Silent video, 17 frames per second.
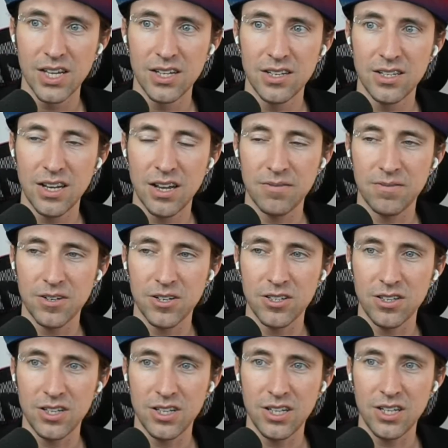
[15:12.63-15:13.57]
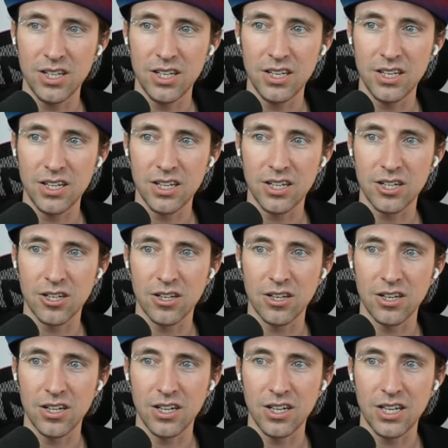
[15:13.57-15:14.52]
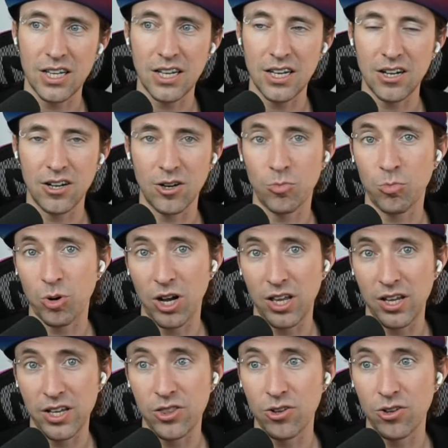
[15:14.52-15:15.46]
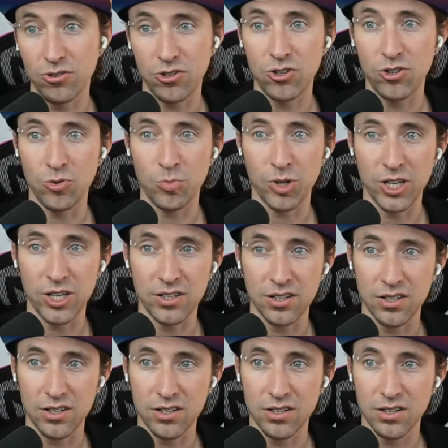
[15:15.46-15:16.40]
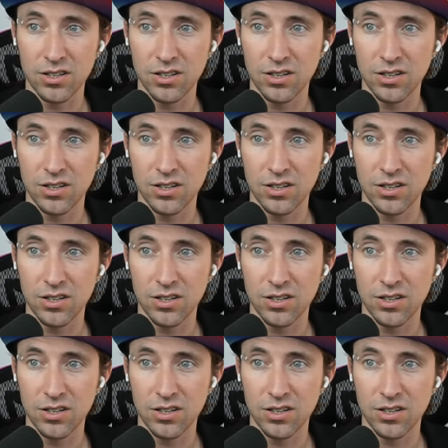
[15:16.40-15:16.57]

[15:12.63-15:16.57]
Definitely gonna hear probably in those two places.